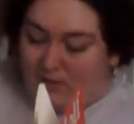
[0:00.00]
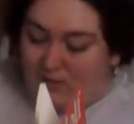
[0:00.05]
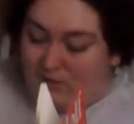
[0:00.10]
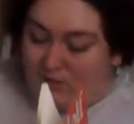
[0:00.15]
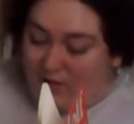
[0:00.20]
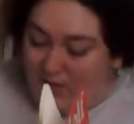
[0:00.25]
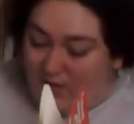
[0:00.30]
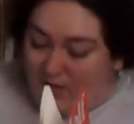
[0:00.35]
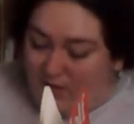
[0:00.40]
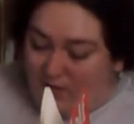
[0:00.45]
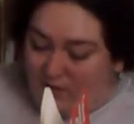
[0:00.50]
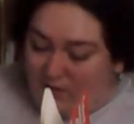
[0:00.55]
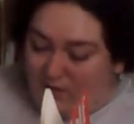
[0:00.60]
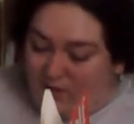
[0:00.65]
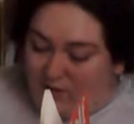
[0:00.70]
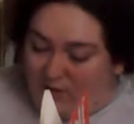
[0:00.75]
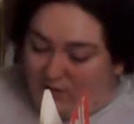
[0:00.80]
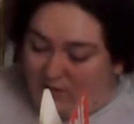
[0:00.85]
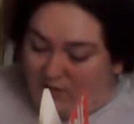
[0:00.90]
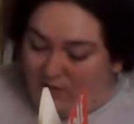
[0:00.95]
Together
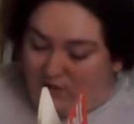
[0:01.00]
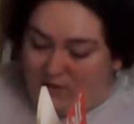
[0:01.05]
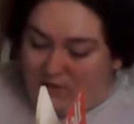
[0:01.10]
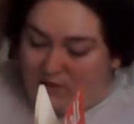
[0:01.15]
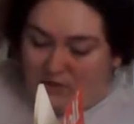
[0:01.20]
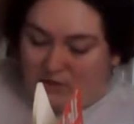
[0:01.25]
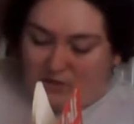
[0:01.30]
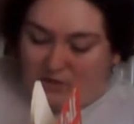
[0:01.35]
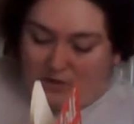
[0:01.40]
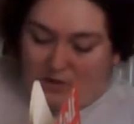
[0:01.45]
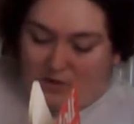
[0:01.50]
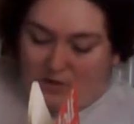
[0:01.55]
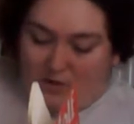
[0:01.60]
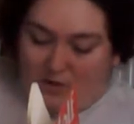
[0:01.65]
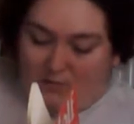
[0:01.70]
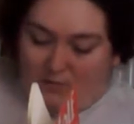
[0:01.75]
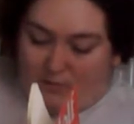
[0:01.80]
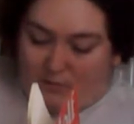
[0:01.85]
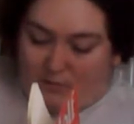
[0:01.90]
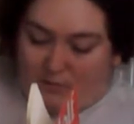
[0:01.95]
they finished the
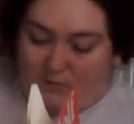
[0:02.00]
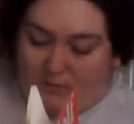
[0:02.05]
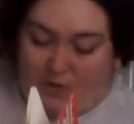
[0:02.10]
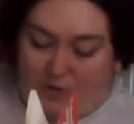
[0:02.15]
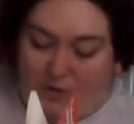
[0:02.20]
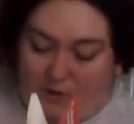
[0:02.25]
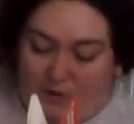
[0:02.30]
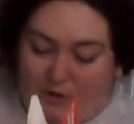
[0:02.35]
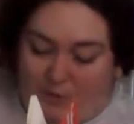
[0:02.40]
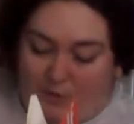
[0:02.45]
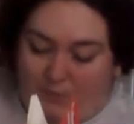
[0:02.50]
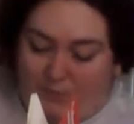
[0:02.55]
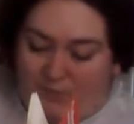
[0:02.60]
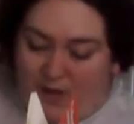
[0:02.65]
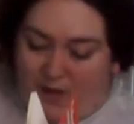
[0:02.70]
first volume.